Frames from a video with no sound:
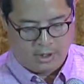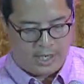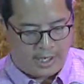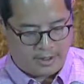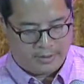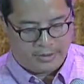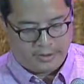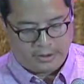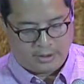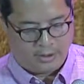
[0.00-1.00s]
Now,
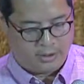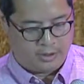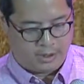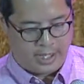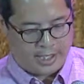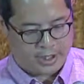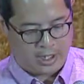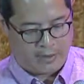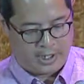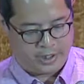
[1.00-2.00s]
the last thing
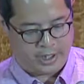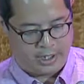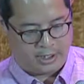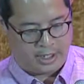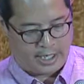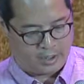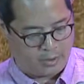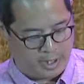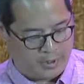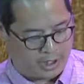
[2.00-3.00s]
I want to say here, the
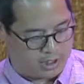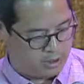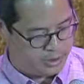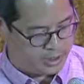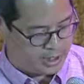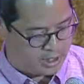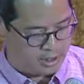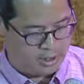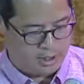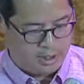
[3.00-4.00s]
way I want to close here,
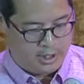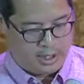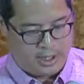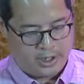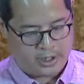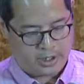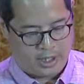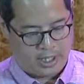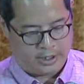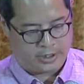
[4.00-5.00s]
is
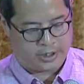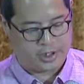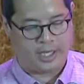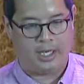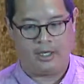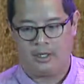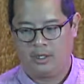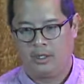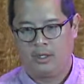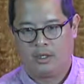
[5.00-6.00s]
to say
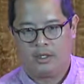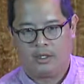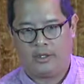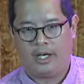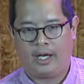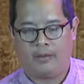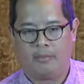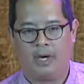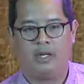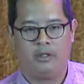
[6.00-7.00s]
that
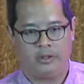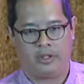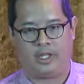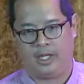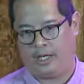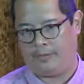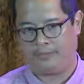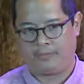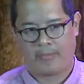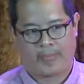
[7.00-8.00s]
Martin Luther King,
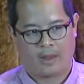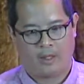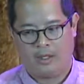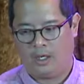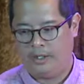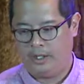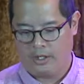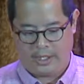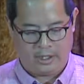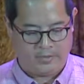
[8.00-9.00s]
near
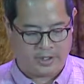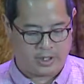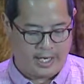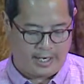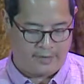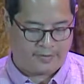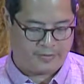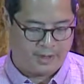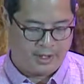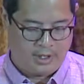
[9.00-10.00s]
the end of his life,